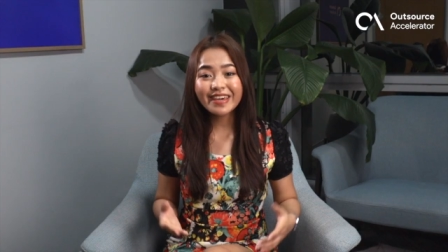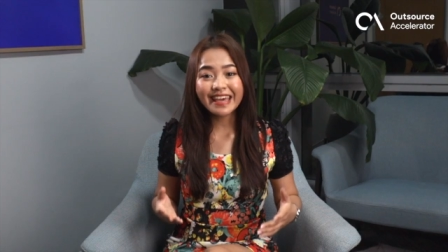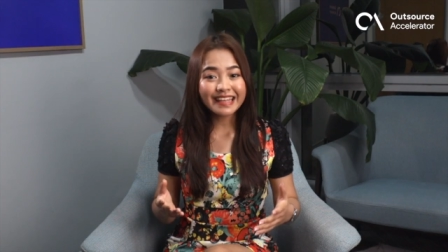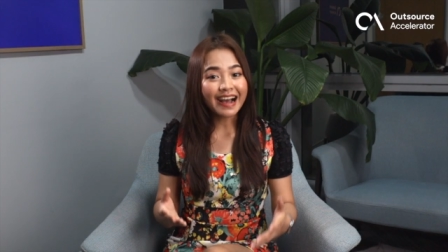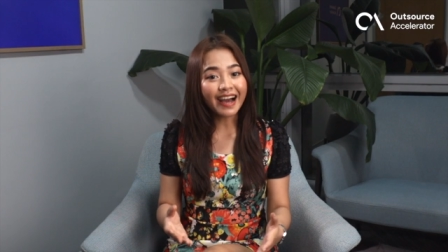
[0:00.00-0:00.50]

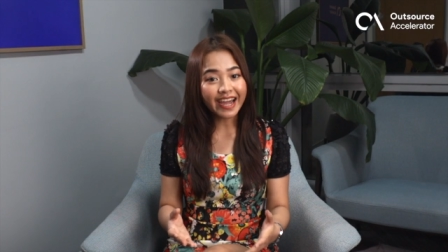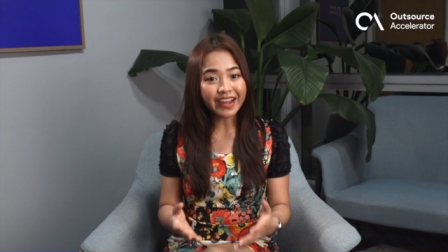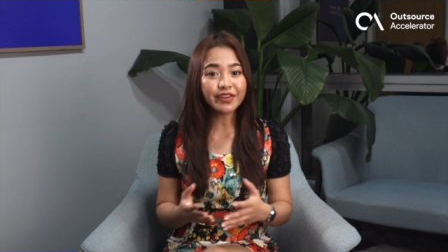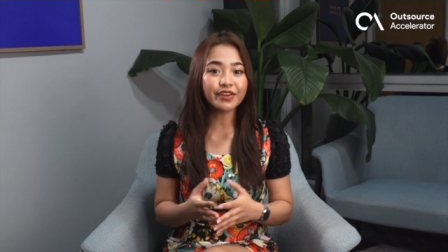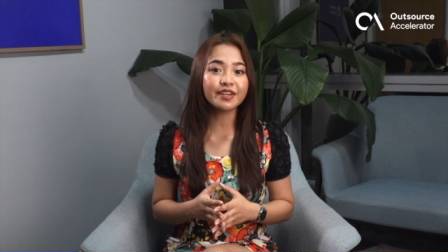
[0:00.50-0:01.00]
can
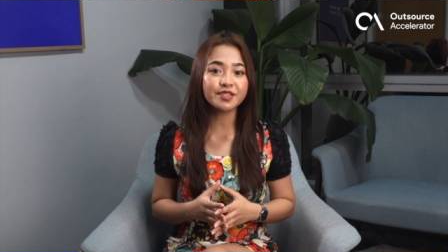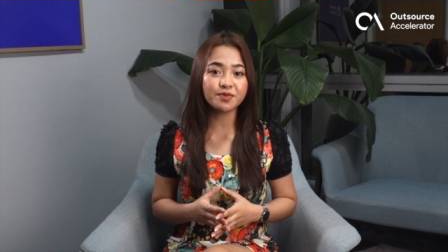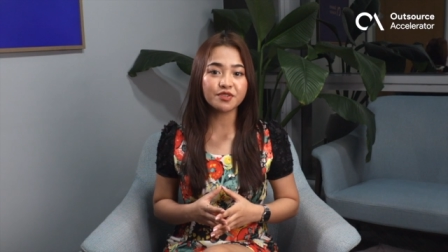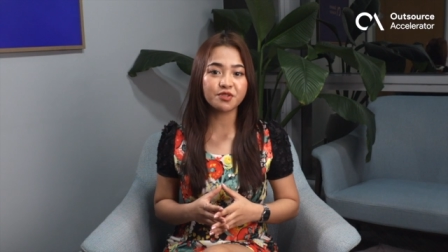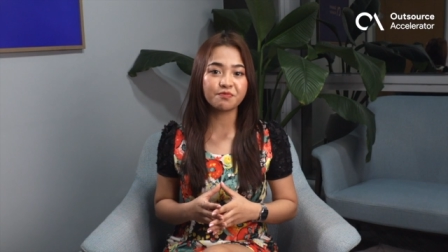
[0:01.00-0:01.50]
hire your
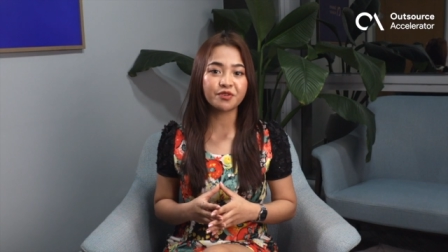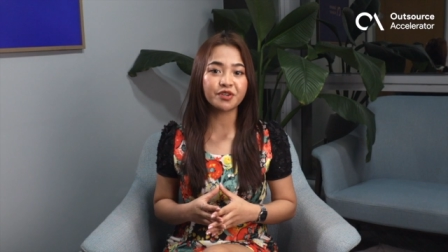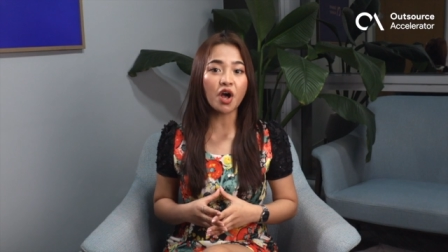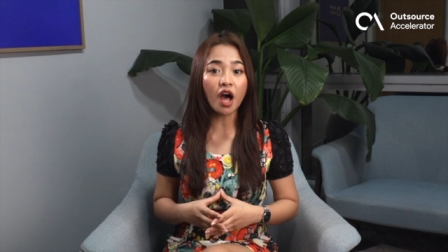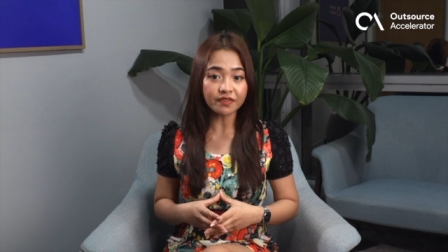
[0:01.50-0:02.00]
customer
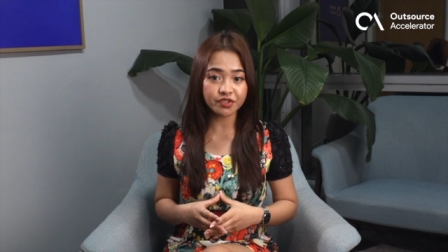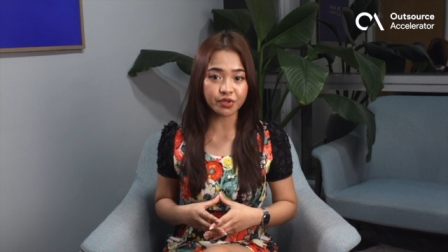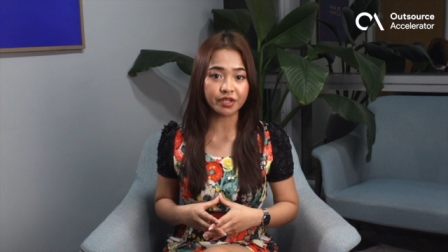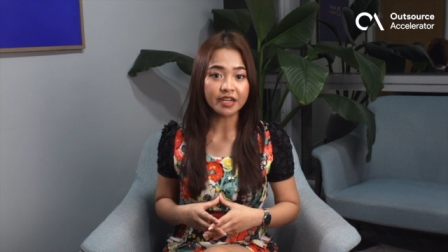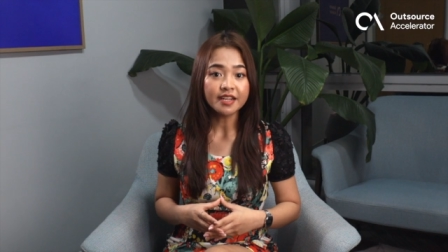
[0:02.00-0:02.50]
support
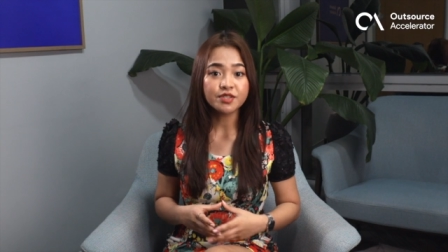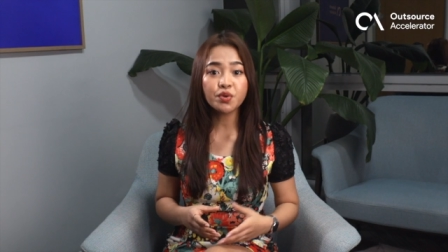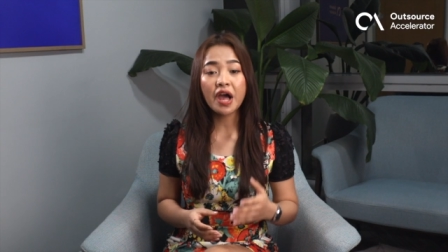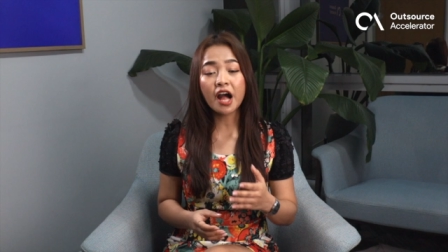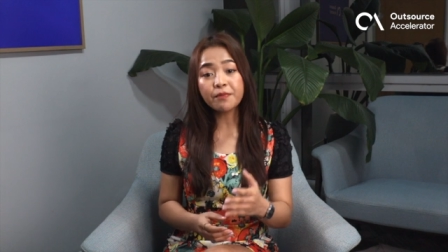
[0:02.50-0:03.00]
offshore to
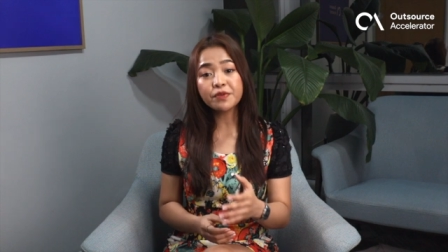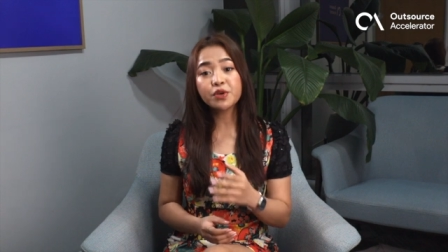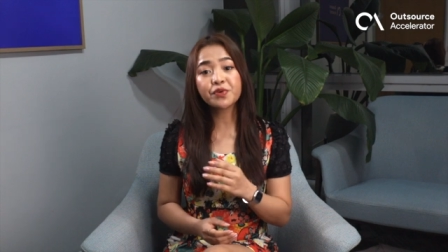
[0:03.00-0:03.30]
help you